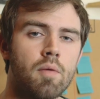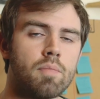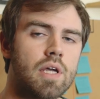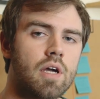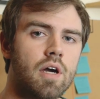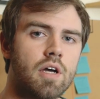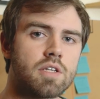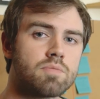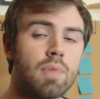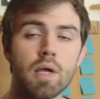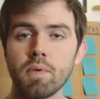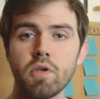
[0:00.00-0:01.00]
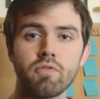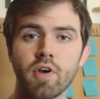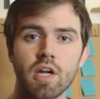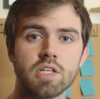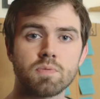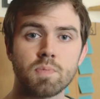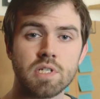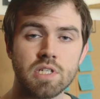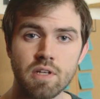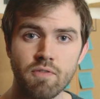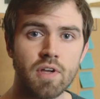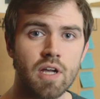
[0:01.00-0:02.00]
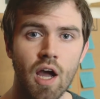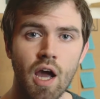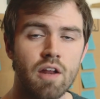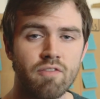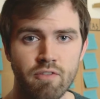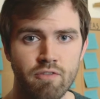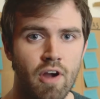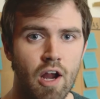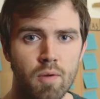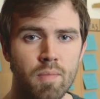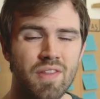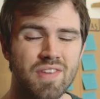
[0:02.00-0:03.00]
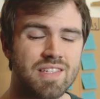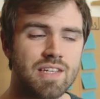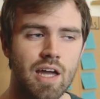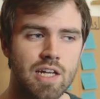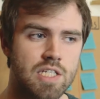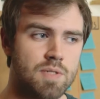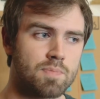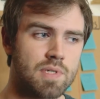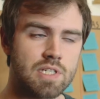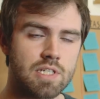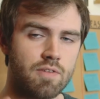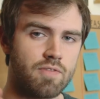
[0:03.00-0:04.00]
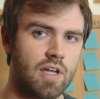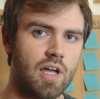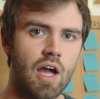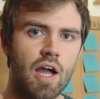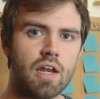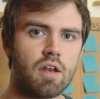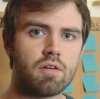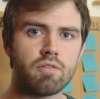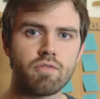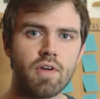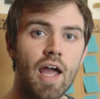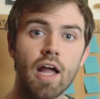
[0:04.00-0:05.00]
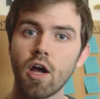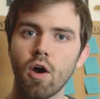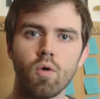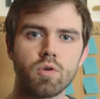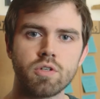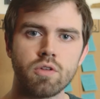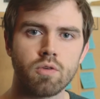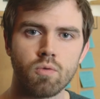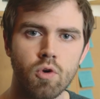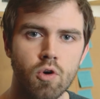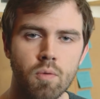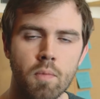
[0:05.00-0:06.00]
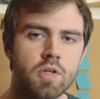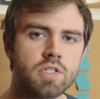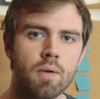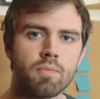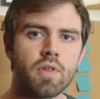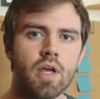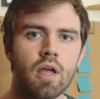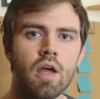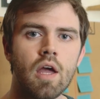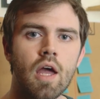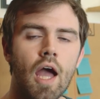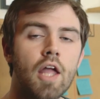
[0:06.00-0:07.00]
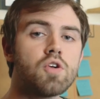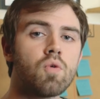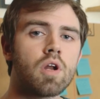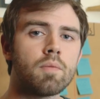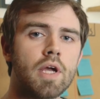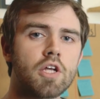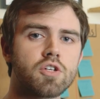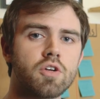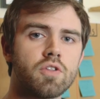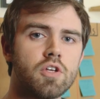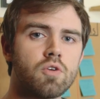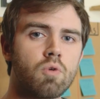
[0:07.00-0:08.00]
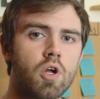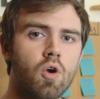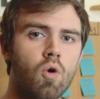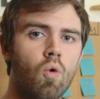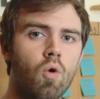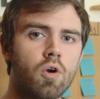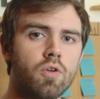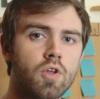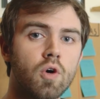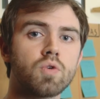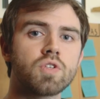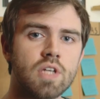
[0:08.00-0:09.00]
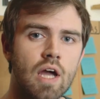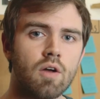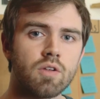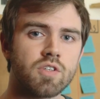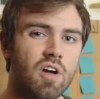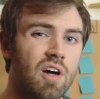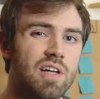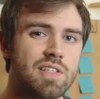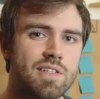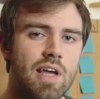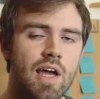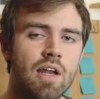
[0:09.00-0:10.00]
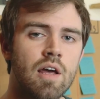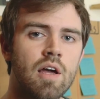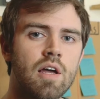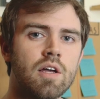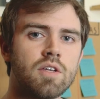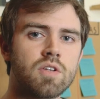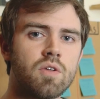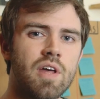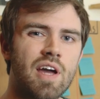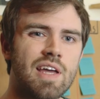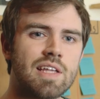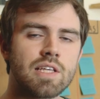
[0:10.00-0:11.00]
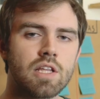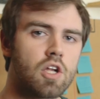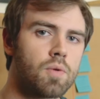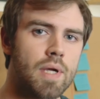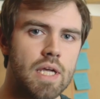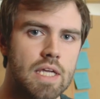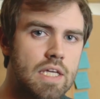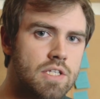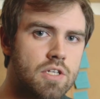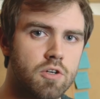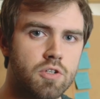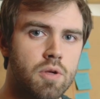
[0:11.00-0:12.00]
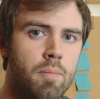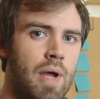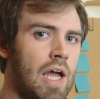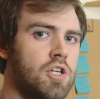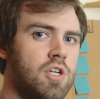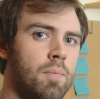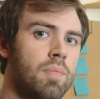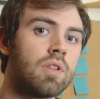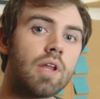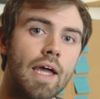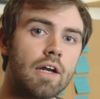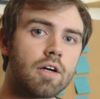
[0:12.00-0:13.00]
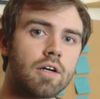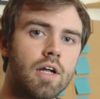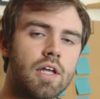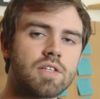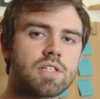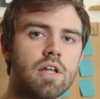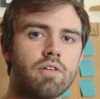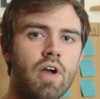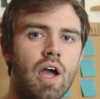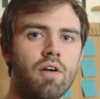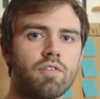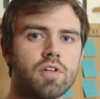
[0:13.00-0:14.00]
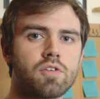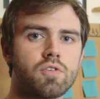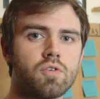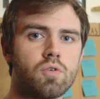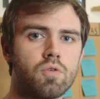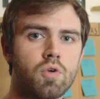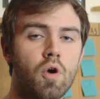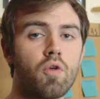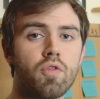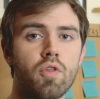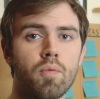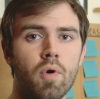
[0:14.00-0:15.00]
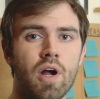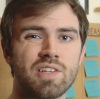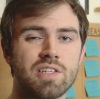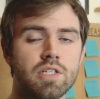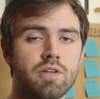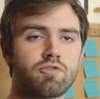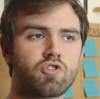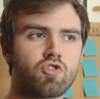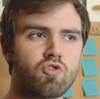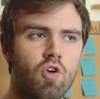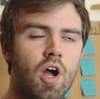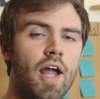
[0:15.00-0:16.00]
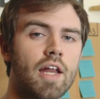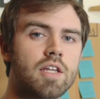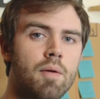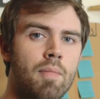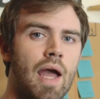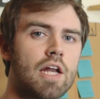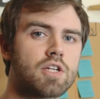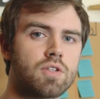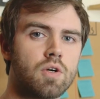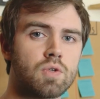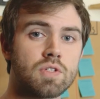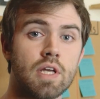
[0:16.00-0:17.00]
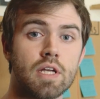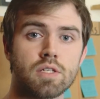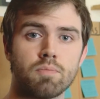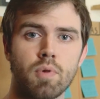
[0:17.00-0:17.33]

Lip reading: because maybe you've got a specific kind of environment that's got a specific kind of echo to the room or something, and you want to make sure that you record those sounds on set so that it's a little bit easier to match up later instead of having to go through the process of trying to match those things in